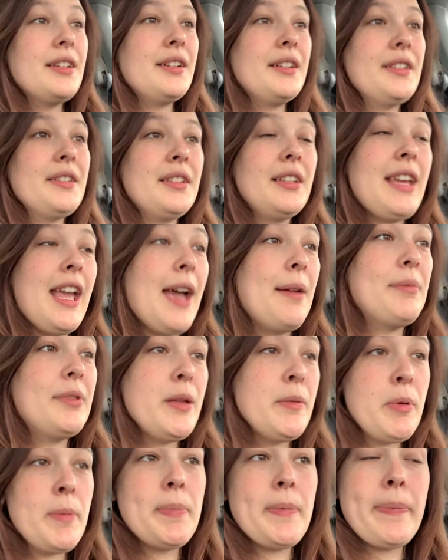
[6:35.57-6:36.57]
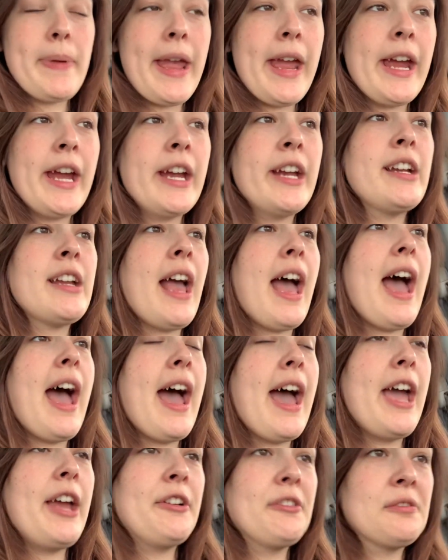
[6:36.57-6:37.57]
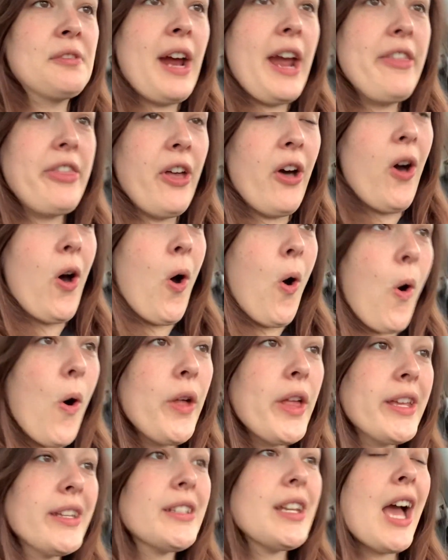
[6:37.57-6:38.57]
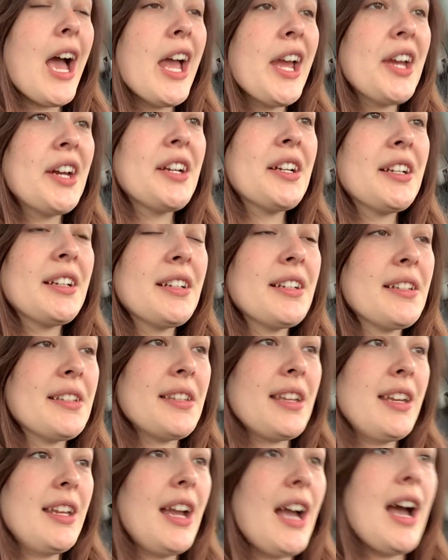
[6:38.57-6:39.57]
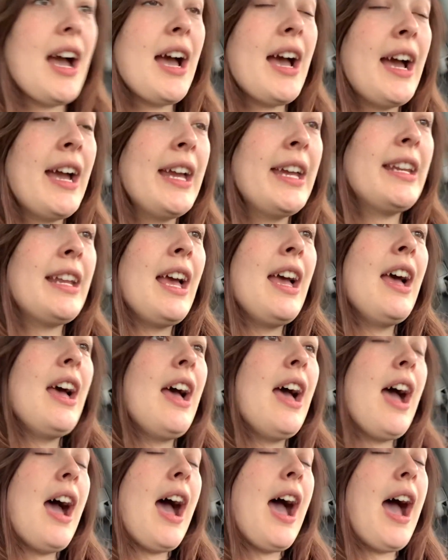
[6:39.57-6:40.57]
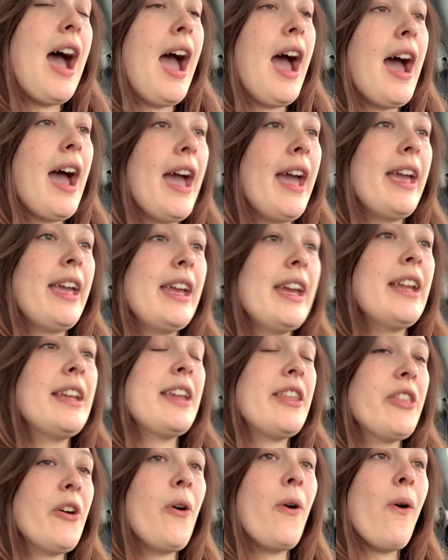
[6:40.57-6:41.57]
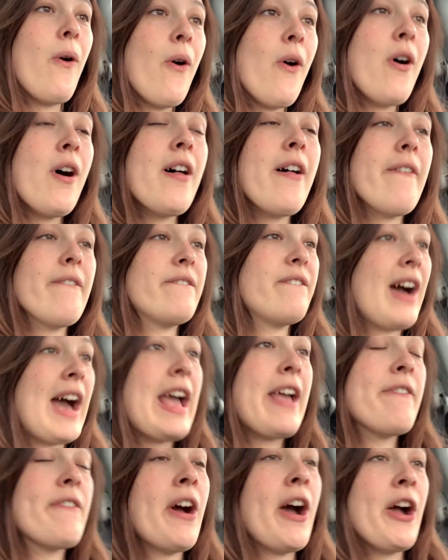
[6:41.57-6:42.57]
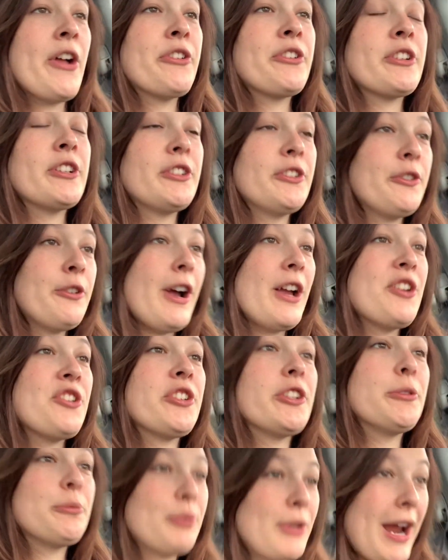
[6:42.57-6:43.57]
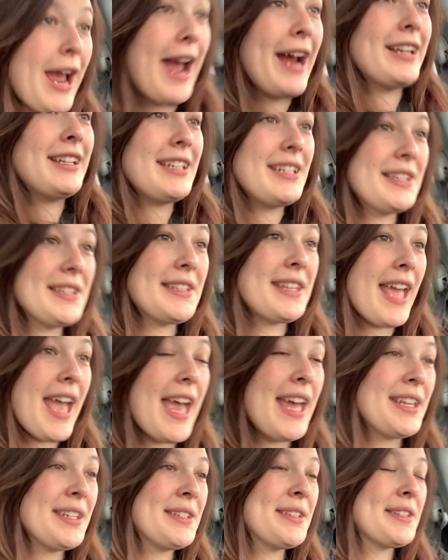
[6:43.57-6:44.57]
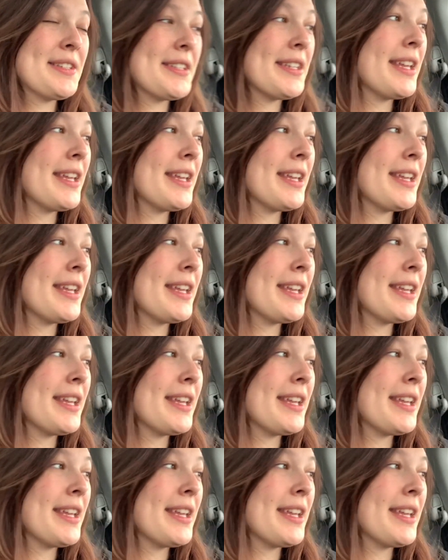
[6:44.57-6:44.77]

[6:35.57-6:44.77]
So yeah, I'm super prepared. I read the whole entire study guide. I did the whole 500 question practice test.